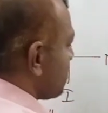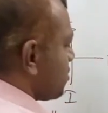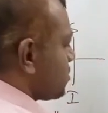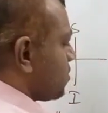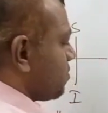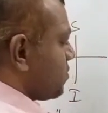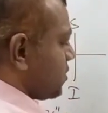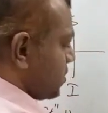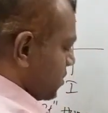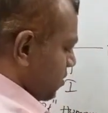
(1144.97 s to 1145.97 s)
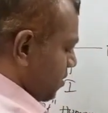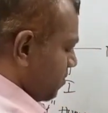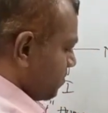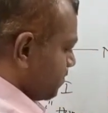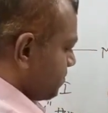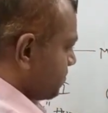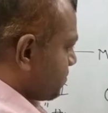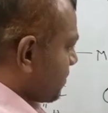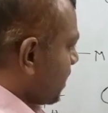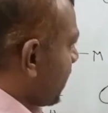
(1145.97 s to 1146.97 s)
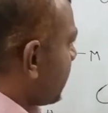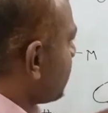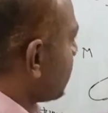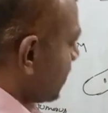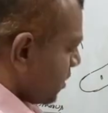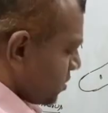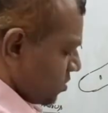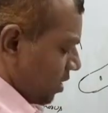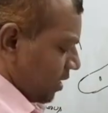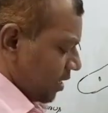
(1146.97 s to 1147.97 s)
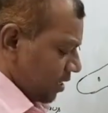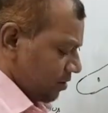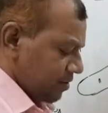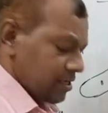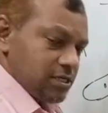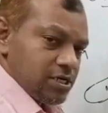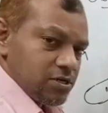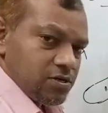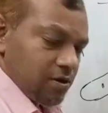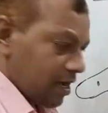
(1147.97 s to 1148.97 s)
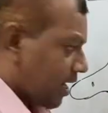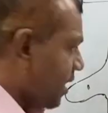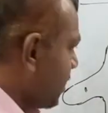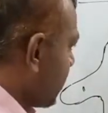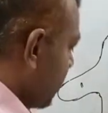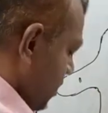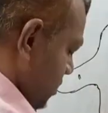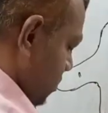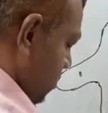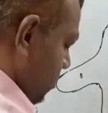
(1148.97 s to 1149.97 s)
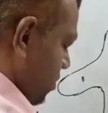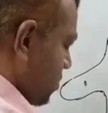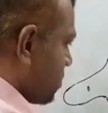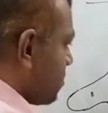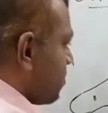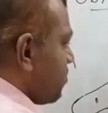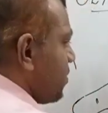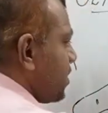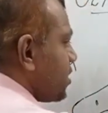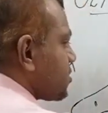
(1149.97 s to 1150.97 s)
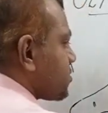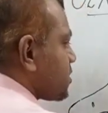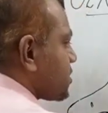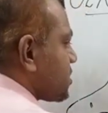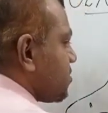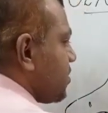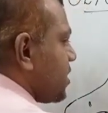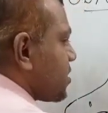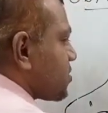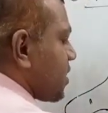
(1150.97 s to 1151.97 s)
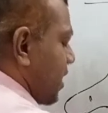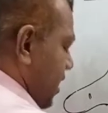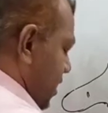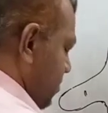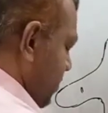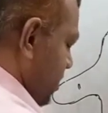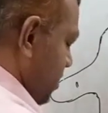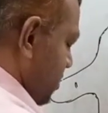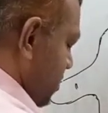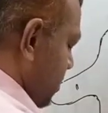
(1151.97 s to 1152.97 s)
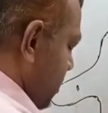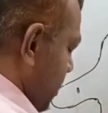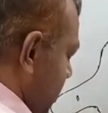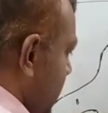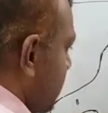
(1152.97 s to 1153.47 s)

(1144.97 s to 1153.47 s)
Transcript: so this is your hand. So ulnar nerve entered into a hand. So medial to the hand, medial in the